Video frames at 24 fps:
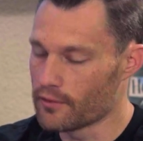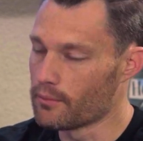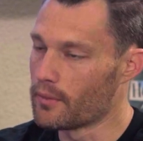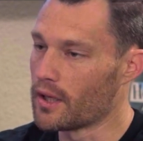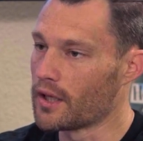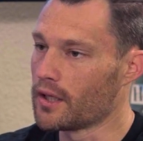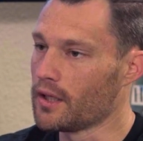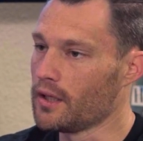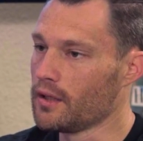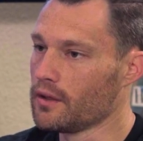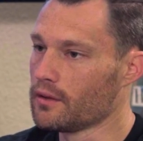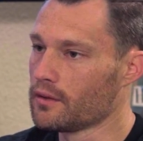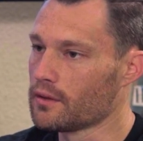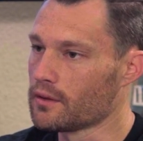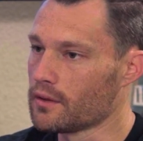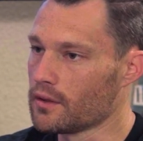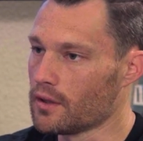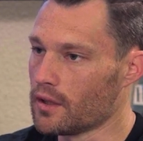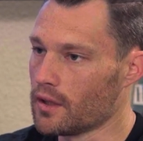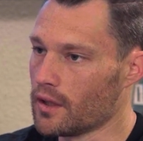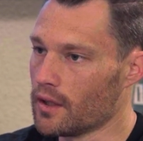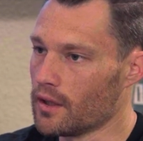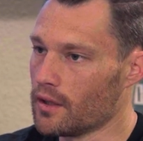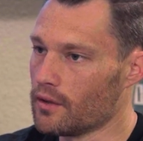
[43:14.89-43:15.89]
money
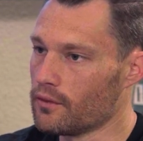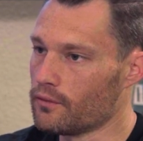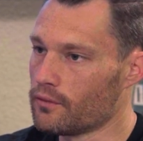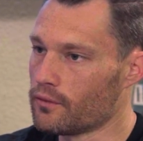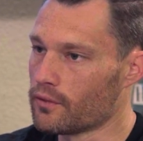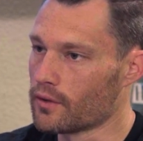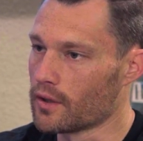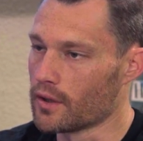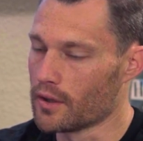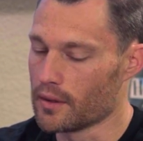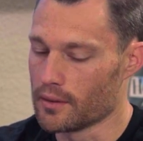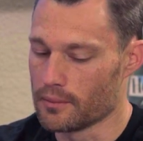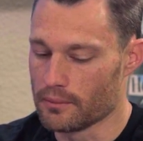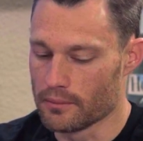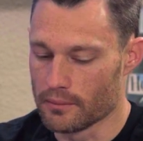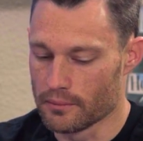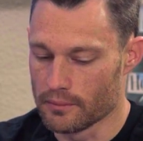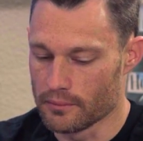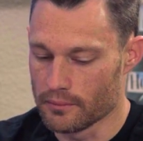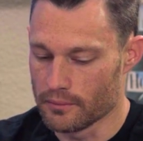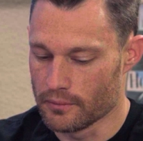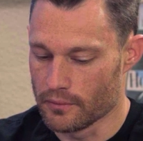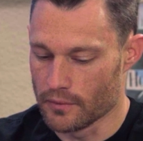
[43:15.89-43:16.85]
from